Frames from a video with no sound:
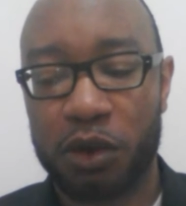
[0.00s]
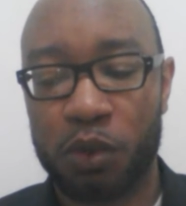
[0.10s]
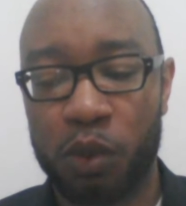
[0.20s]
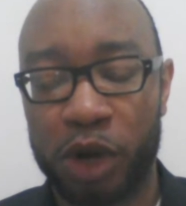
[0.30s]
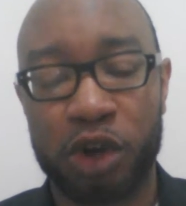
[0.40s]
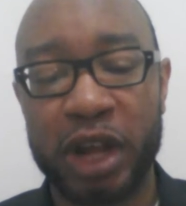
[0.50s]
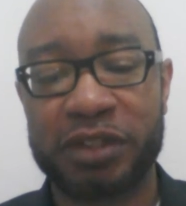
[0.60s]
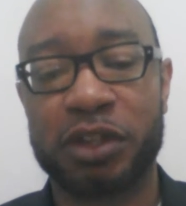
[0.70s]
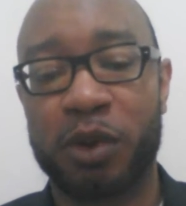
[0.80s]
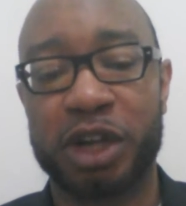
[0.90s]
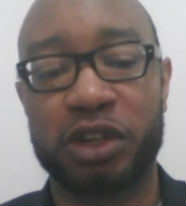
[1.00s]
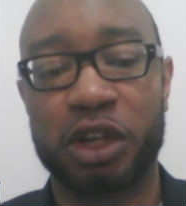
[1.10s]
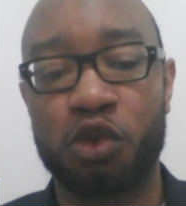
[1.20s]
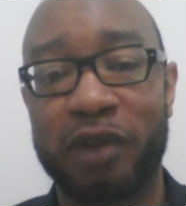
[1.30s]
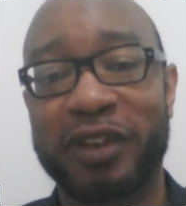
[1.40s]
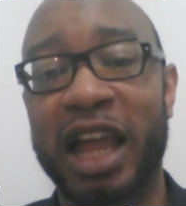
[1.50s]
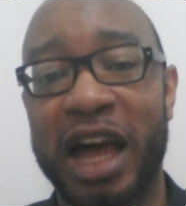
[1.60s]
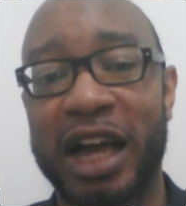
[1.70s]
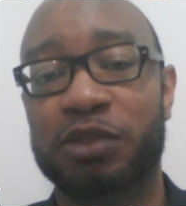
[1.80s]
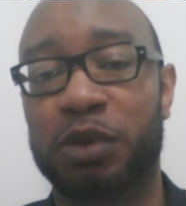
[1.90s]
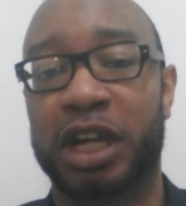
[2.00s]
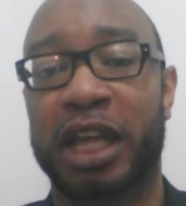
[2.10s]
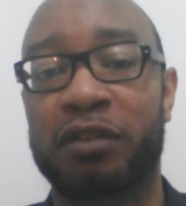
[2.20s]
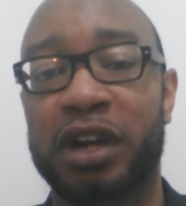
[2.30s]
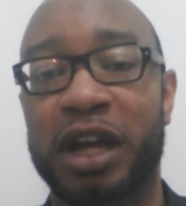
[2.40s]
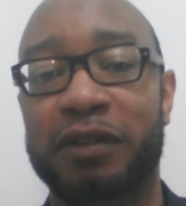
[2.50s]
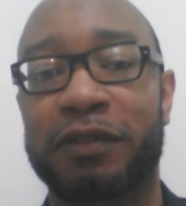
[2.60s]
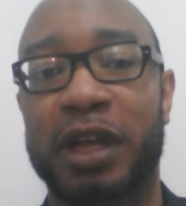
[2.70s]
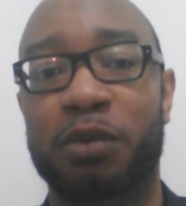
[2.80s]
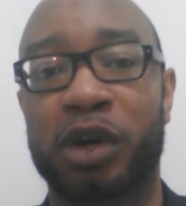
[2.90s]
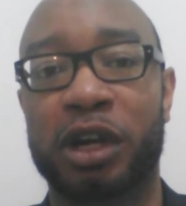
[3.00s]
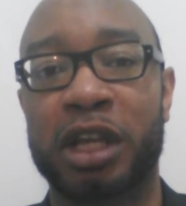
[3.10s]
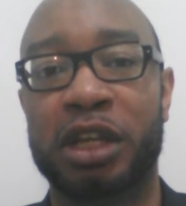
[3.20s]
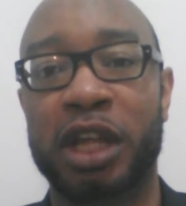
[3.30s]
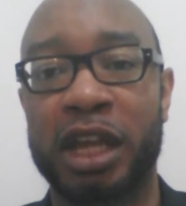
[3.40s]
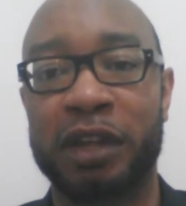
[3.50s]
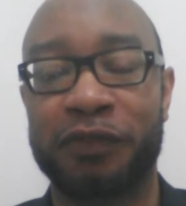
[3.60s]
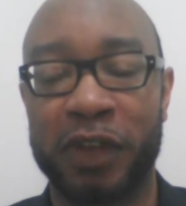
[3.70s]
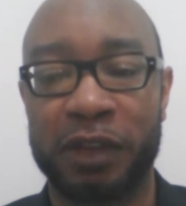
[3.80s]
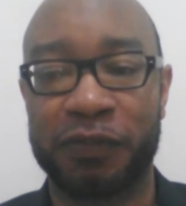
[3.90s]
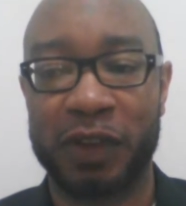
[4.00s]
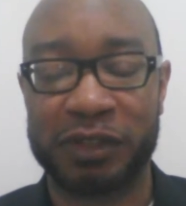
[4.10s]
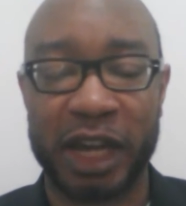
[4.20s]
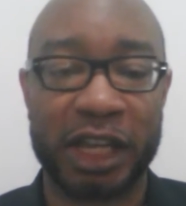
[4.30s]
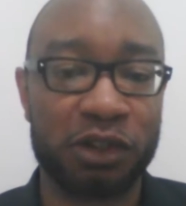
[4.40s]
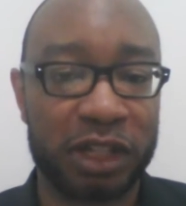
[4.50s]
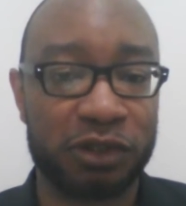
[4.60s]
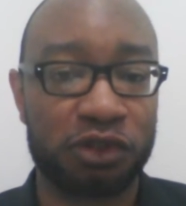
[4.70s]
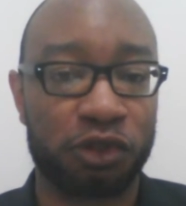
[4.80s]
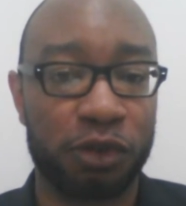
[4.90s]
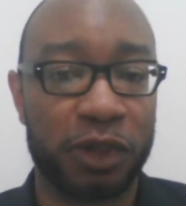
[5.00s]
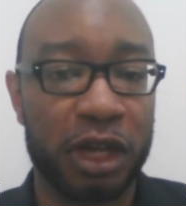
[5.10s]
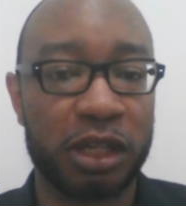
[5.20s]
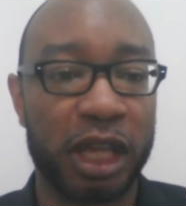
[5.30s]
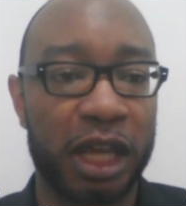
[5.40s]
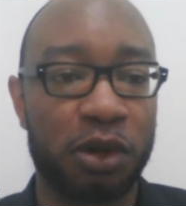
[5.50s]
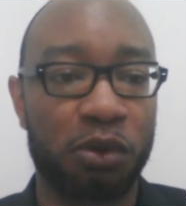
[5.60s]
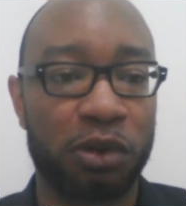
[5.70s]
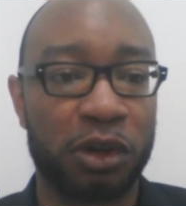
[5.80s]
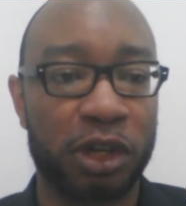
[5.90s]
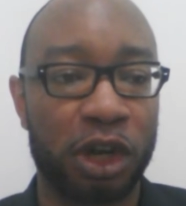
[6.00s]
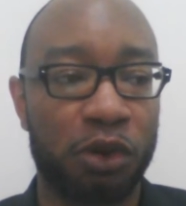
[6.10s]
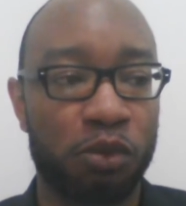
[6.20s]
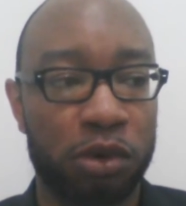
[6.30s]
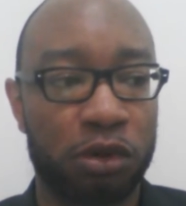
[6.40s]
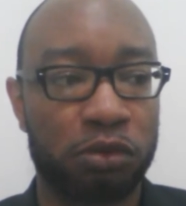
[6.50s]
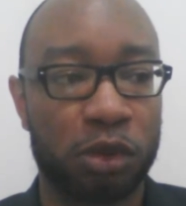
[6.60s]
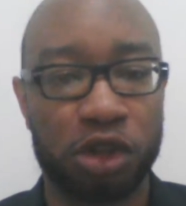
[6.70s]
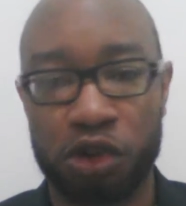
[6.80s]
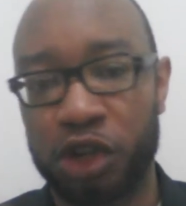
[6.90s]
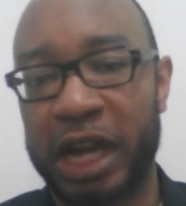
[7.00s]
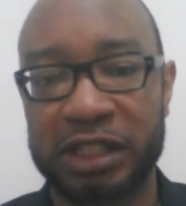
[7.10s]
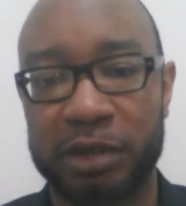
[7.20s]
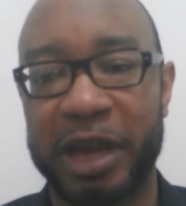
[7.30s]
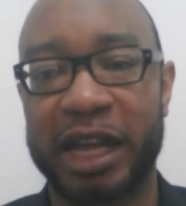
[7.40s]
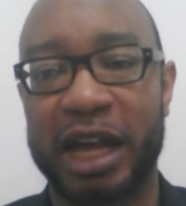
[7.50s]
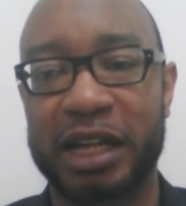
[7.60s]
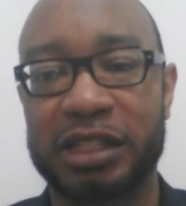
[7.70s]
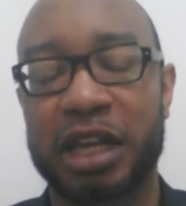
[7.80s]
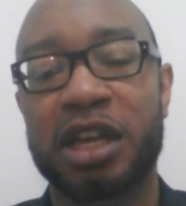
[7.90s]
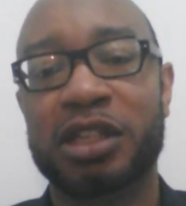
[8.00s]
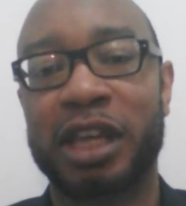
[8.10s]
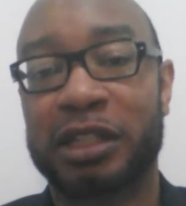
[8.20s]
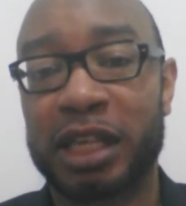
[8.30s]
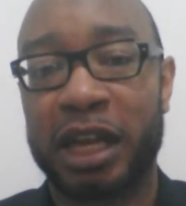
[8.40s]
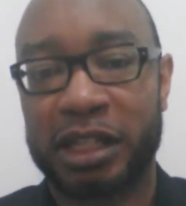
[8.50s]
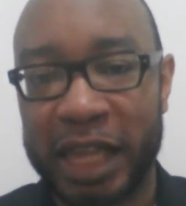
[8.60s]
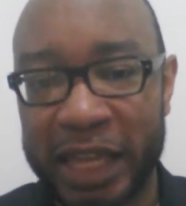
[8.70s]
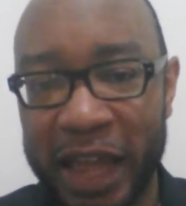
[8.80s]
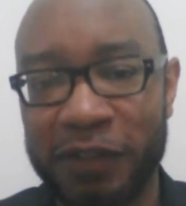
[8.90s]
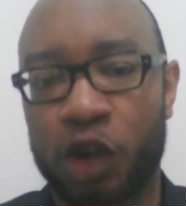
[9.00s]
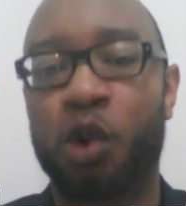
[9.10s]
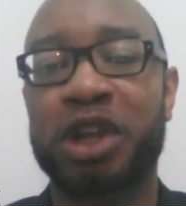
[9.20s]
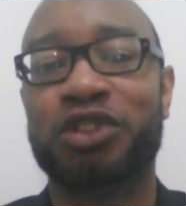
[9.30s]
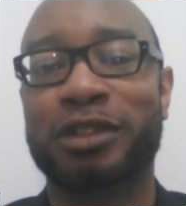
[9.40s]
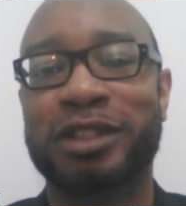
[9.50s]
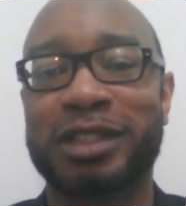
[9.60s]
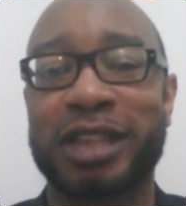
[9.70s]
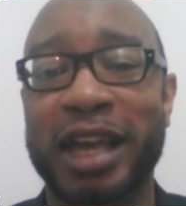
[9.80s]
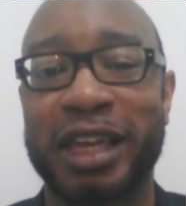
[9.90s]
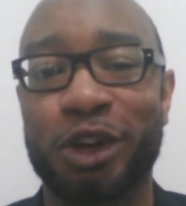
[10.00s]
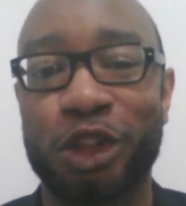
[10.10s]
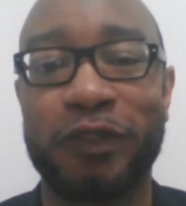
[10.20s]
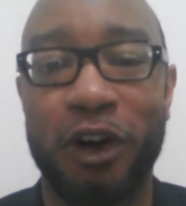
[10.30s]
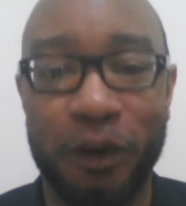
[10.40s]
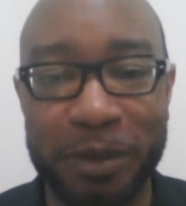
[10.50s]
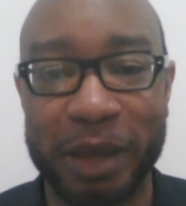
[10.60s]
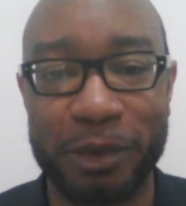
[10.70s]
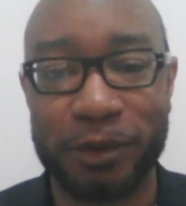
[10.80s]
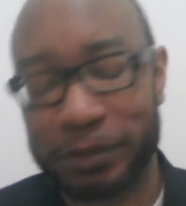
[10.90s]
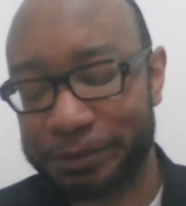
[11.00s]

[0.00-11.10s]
We're going to ask a question, and whoever lies, we're going to get rid of. And if Psykill tells the truth, then we'll know you guys are the bad guys. Yes, they gave the question to Psykill of all people,